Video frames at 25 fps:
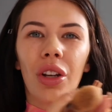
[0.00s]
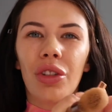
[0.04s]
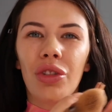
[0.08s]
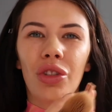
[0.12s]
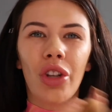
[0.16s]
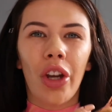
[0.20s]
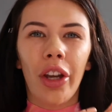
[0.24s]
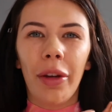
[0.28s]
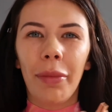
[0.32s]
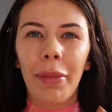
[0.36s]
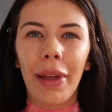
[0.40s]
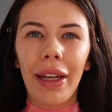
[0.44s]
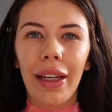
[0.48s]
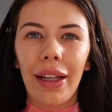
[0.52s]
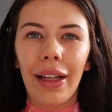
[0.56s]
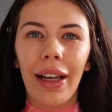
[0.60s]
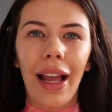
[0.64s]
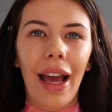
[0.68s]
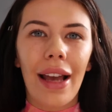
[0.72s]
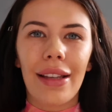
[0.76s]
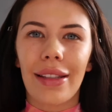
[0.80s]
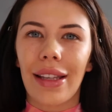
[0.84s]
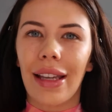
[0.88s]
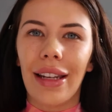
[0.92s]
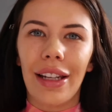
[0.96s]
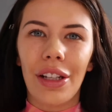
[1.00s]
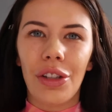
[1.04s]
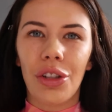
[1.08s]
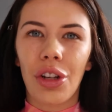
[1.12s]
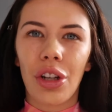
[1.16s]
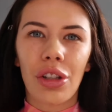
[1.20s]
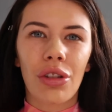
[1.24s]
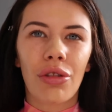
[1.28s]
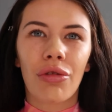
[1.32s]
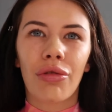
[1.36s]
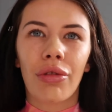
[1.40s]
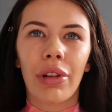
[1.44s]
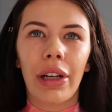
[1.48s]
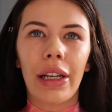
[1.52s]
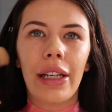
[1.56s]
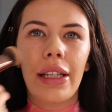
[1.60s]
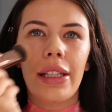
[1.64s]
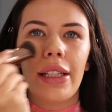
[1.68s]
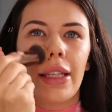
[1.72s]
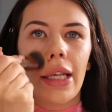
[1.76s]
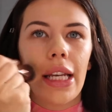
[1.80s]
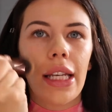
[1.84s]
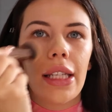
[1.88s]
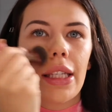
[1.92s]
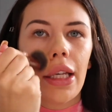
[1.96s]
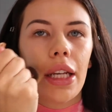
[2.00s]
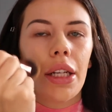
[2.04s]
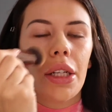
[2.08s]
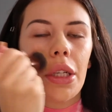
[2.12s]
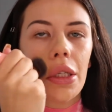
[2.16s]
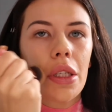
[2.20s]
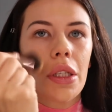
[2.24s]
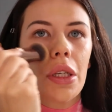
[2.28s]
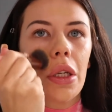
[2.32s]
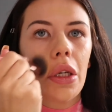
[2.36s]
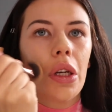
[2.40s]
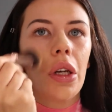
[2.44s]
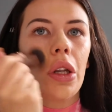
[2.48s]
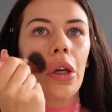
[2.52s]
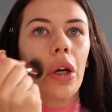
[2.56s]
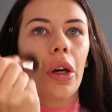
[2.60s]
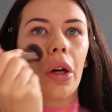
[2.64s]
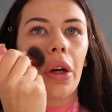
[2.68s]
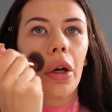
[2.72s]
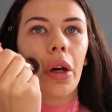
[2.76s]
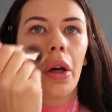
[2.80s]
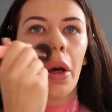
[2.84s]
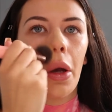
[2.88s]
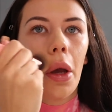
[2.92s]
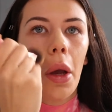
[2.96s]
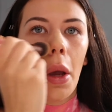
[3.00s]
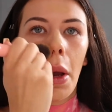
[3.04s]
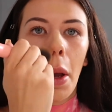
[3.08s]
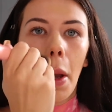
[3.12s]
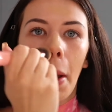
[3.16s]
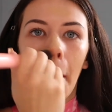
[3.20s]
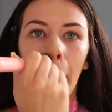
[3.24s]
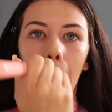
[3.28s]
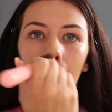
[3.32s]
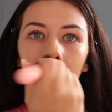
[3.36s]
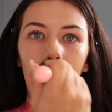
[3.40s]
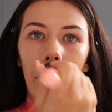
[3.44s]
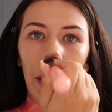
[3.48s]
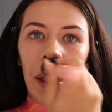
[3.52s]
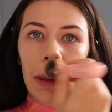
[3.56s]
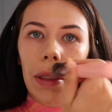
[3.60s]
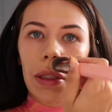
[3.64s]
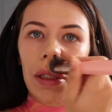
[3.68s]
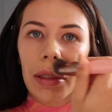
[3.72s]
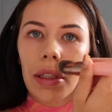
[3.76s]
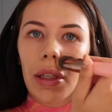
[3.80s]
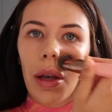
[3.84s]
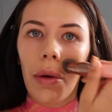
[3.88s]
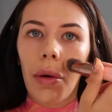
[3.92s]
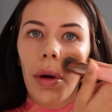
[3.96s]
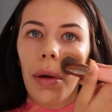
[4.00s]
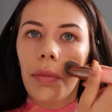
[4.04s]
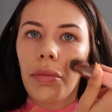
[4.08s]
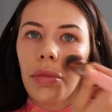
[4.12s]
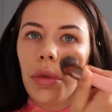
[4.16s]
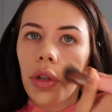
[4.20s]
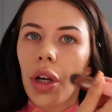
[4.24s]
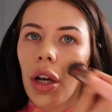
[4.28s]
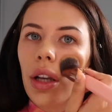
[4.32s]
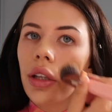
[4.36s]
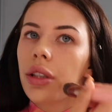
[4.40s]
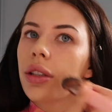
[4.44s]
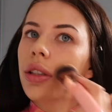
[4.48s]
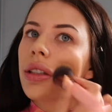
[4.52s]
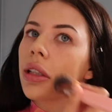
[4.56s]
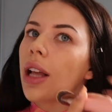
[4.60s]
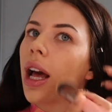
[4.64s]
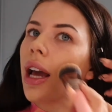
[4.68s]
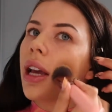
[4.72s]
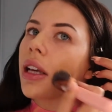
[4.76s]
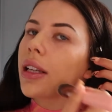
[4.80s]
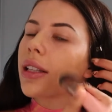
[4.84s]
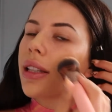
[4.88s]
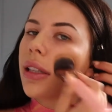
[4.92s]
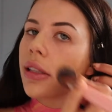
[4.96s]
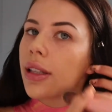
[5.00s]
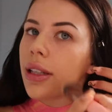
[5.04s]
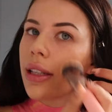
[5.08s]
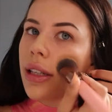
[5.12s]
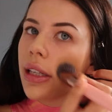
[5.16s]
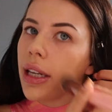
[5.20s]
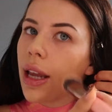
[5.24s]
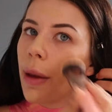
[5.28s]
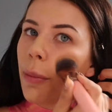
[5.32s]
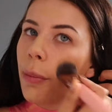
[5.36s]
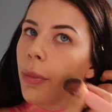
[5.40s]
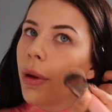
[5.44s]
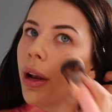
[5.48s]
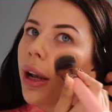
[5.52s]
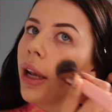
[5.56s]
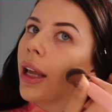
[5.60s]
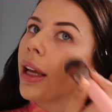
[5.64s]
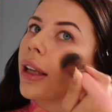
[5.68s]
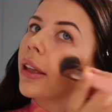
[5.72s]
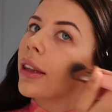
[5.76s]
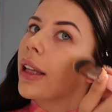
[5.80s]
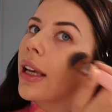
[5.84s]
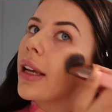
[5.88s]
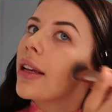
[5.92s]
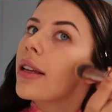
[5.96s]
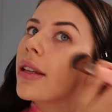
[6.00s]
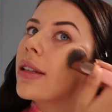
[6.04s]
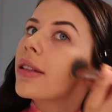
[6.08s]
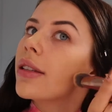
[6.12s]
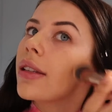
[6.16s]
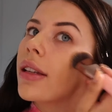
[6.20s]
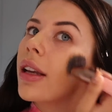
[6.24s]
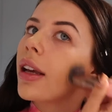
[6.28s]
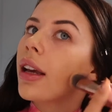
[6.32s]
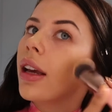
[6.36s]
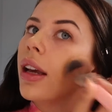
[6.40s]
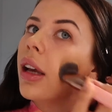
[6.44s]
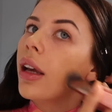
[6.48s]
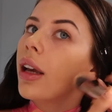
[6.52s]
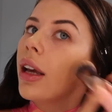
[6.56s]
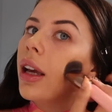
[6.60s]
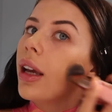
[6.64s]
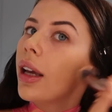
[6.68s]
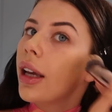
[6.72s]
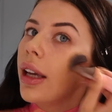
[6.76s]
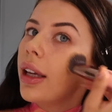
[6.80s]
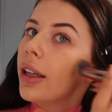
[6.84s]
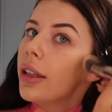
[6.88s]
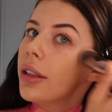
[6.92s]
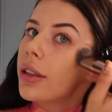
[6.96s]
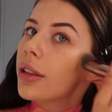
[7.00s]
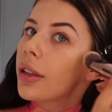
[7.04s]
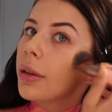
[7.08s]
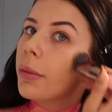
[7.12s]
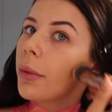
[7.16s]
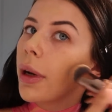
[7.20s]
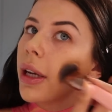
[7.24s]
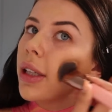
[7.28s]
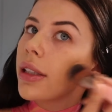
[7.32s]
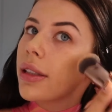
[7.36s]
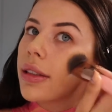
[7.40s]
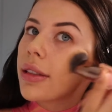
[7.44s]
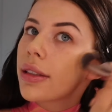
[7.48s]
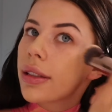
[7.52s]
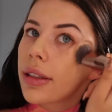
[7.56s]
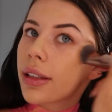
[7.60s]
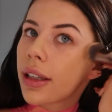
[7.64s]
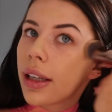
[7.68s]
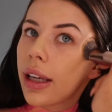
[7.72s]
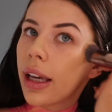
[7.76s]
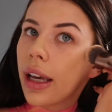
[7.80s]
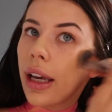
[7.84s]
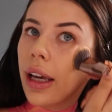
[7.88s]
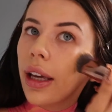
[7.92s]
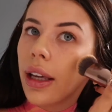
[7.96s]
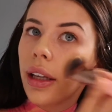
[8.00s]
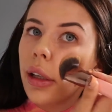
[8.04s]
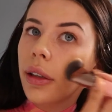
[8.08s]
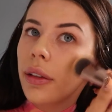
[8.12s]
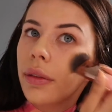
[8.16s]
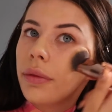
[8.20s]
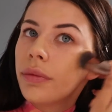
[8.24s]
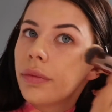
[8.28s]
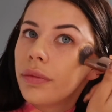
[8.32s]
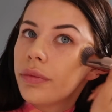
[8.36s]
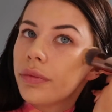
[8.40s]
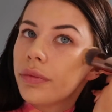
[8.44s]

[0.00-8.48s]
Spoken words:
too many layers and it just creases and doesn't look good. So I'm just like stippling this into my skin.